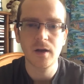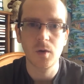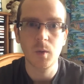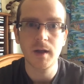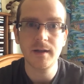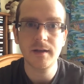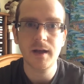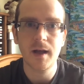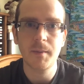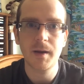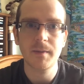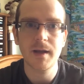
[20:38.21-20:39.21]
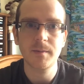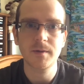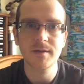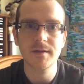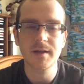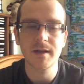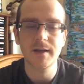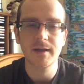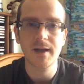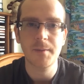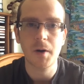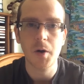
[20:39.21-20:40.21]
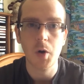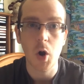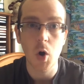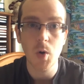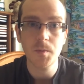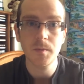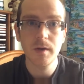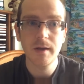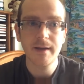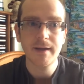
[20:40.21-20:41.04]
God willing, I might be able to get my own home.